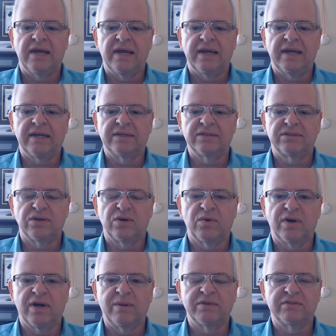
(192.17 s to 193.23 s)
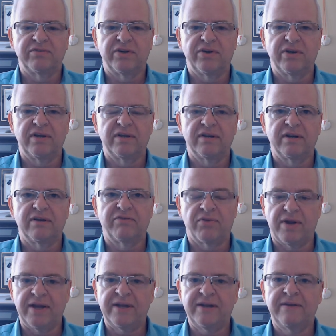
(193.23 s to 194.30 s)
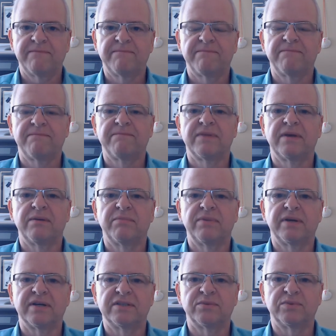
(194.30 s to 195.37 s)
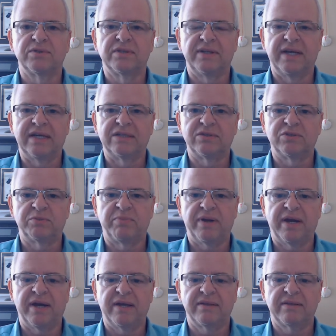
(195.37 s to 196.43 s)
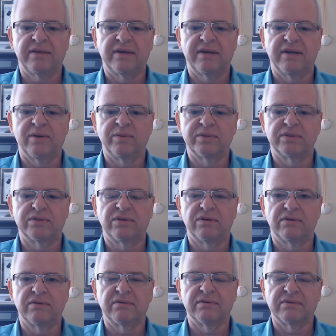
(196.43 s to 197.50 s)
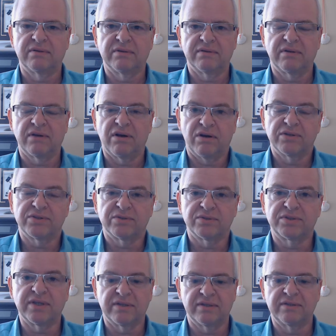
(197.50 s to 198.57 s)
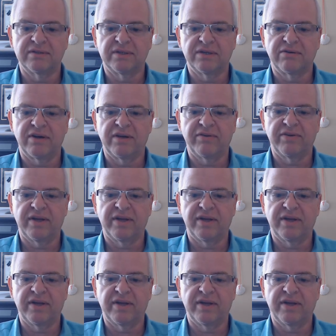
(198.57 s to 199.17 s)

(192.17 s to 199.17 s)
And so I was very afraid because it was a dangerous path, and I was also still in great